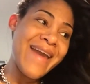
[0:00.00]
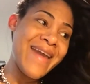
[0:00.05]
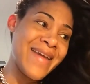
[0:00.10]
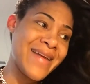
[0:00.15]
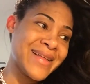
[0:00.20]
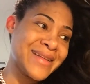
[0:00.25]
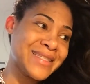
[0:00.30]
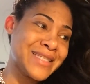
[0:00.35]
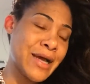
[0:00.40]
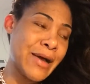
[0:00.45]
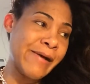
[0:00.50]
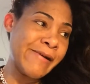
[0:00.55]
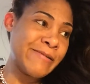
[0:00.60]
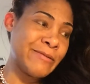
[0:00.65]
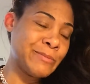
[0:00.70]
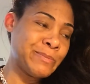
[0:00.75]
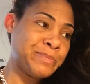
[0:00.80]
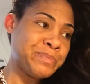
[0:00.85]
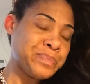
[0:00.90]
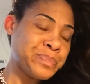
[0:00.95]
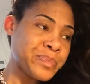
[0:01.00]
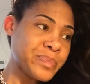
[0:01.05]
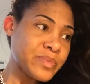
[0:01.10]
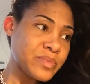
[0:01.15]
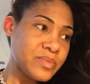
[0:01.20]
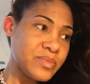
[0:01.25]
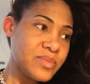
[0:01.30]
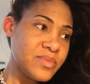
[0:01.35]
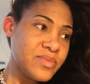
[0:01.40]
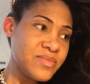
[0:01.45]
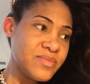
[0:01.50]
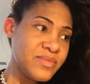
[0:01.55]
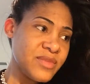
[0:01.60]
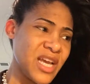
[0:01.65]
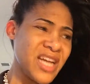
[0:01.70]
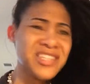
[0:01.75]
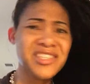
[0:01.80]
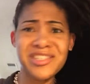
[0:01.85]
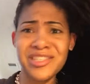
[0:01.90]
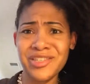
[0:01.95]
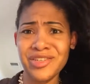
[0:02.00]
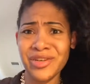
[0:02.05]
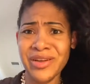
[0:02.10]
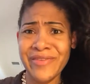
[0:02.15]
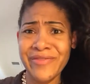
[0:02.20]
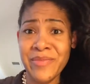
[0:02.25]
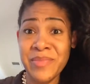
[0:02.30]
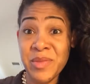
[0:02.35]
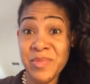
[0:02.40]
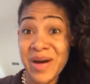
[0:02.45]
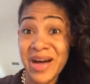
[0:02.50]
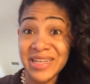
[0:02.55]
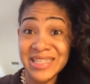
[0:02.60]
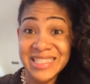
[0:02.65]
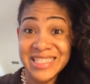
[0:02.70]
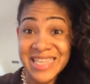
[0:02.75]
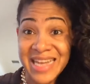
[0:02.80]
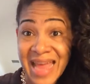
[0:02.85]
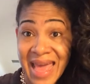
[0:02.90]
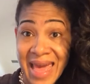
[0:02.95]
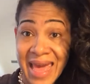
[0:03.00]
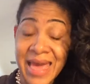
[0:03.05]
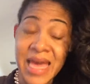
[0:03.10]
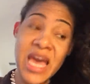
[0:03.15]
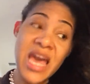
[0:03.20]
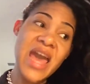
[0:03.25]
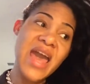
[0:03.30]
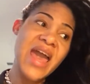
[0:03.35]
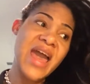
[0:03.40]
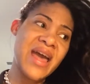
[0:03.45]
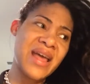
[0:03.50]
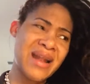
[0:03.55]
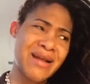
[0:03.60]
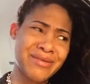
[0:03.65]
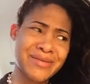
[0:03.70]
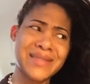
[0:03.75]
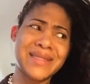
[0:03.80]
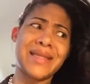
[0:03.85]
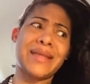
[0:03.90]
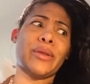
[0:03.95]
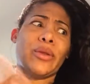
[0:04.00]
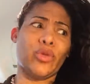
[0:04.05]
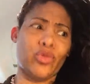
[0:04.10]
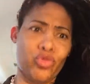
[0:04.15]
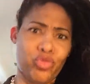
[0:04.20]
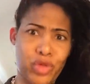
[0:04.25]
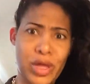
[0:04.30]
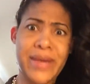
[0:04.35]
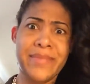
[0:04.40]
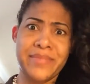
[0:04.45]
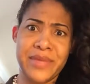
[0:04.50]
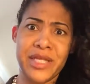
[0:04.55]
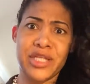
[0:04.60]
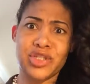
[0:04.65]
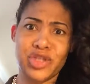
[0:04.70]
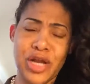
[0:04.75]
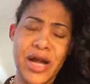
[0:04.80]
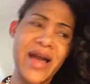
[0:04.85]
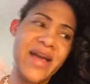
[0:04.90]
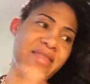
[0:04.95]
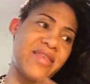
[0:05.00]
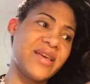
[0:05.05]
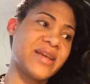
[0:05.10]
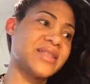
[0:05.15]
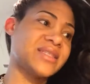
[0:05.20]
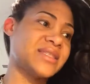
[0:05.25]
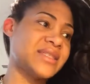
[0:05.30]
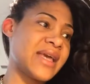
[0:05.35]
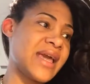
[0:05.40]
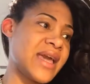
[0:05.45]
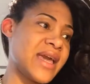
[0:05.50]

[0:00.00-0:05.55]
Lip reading: and I just took it from the box today, and I was like, let me try this.